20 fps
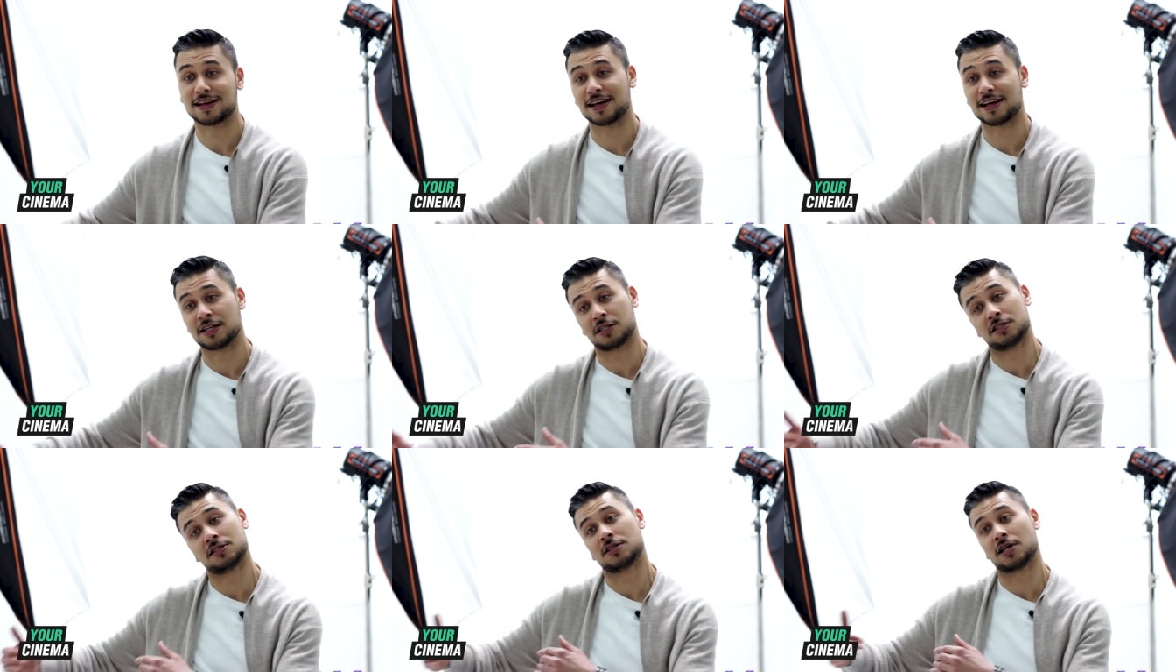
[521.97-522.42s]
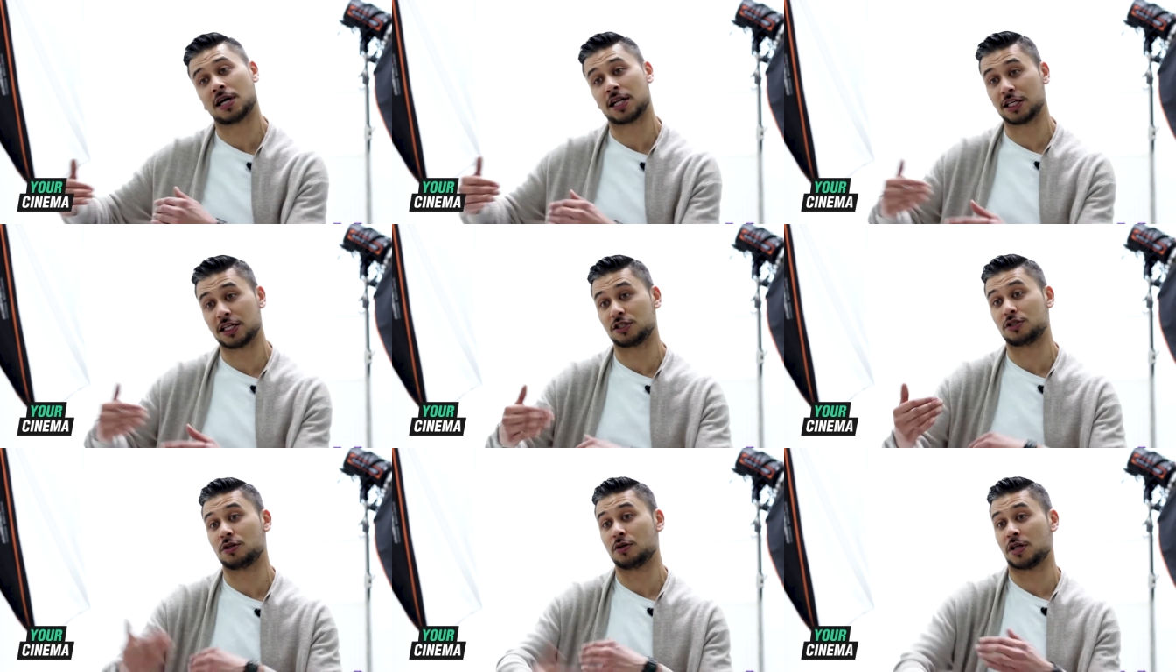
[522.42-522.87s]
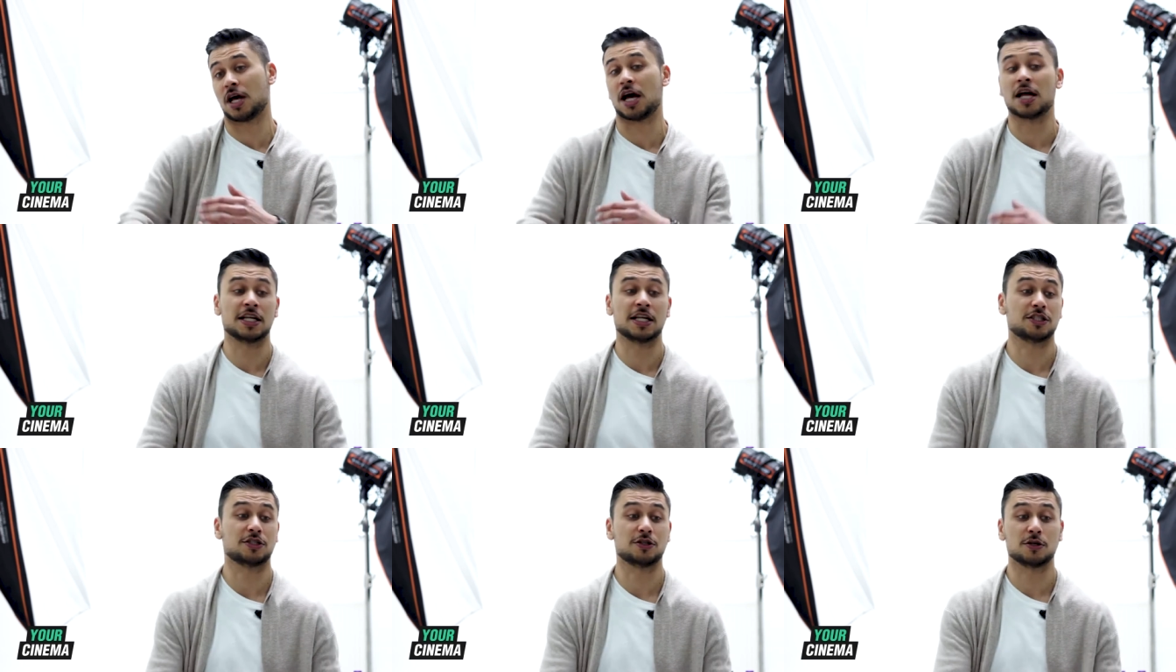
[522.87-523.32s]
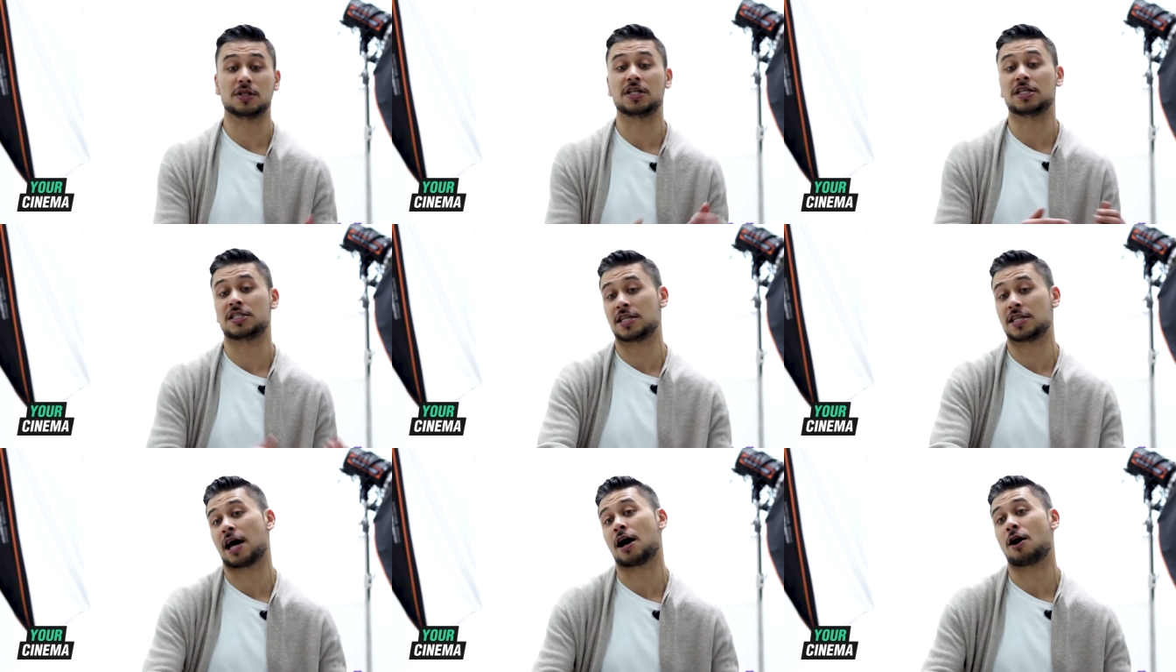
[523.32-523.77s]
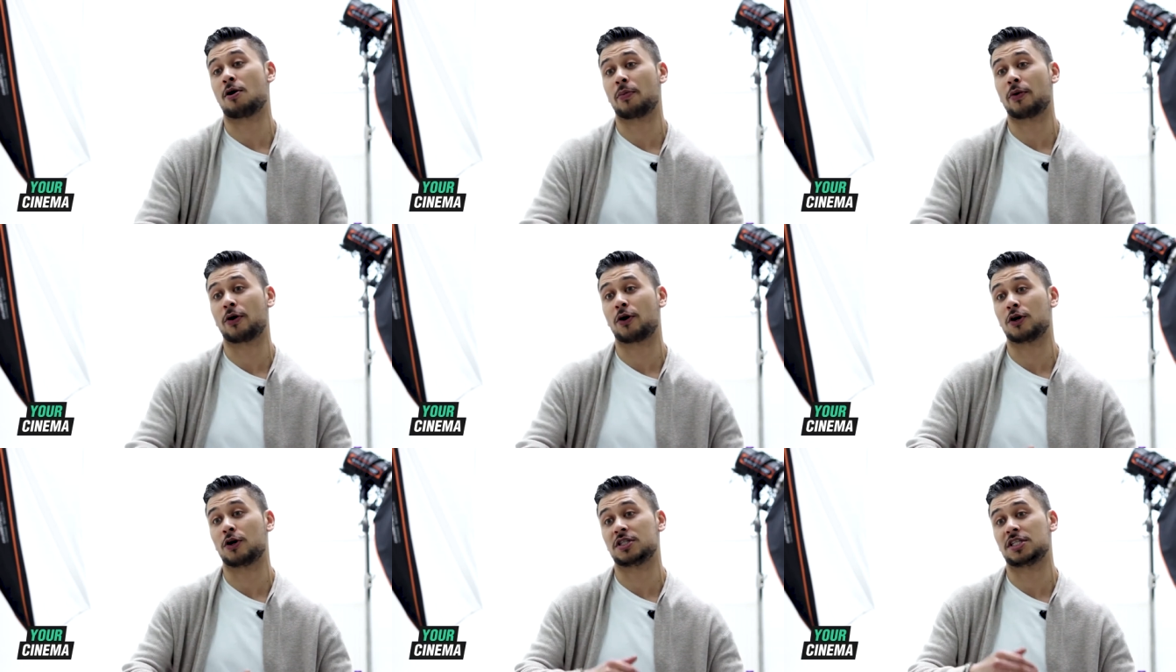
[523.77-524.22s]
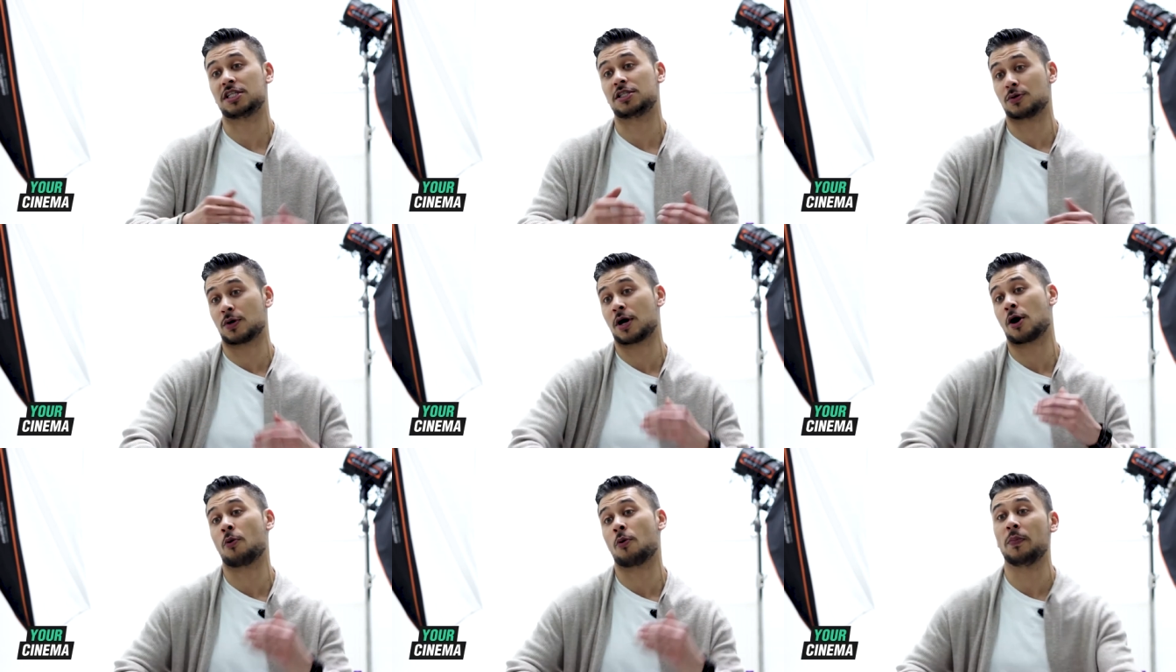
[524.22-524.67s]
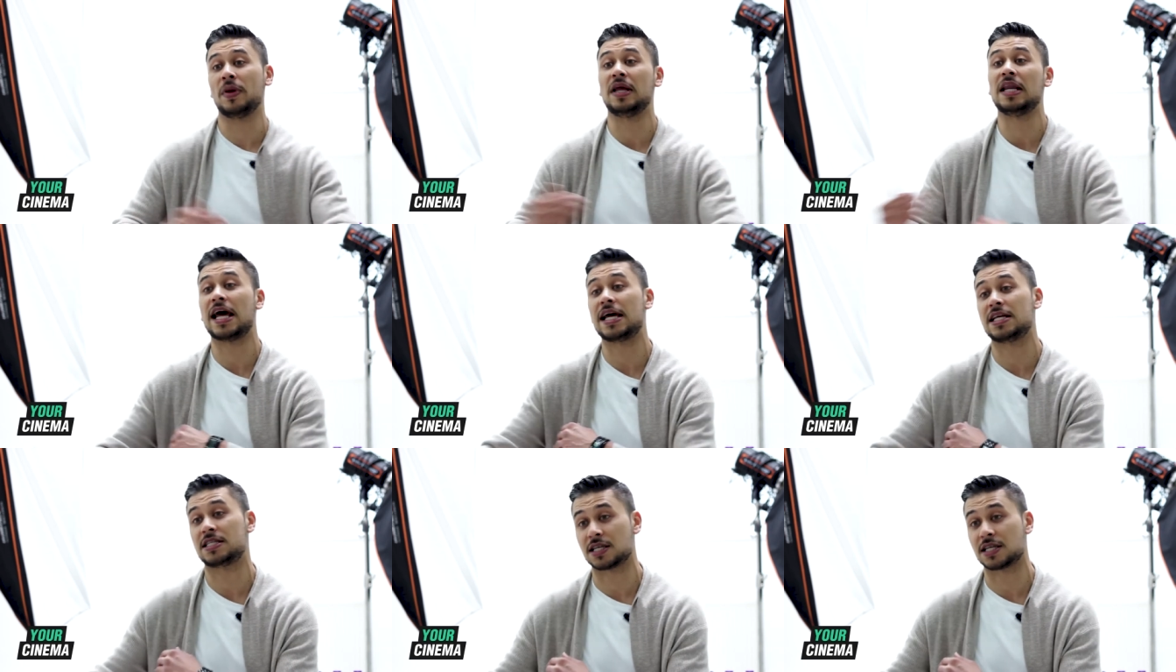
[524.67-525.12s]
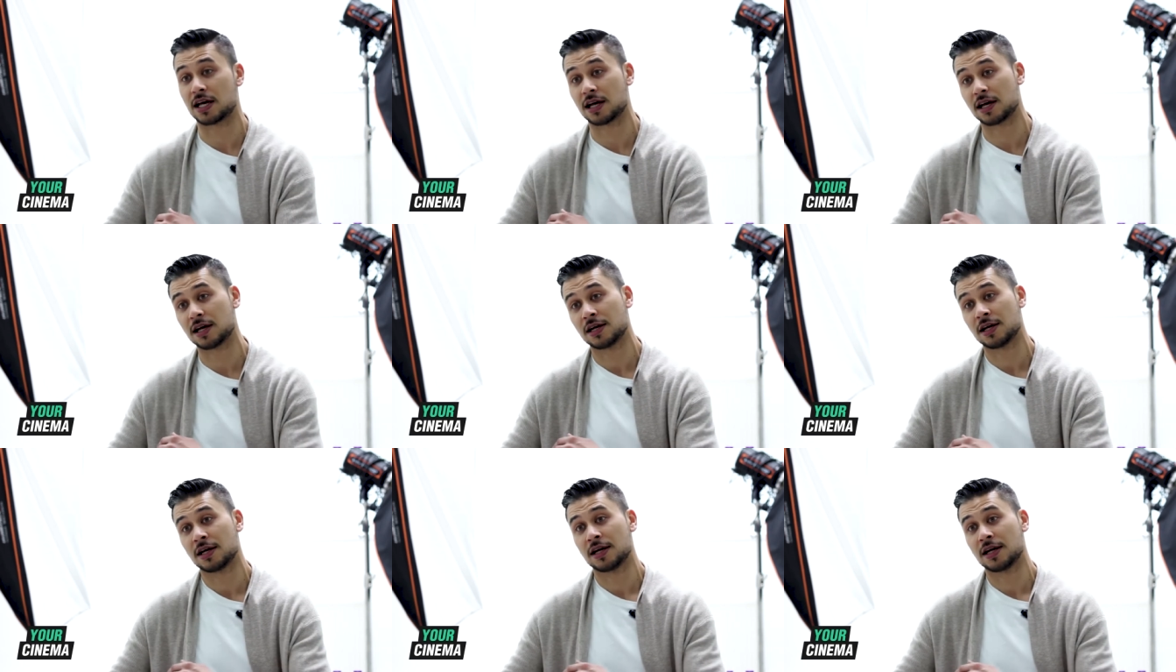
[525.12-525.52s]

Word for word: And I need, to do, I need to do this now because this will help me later.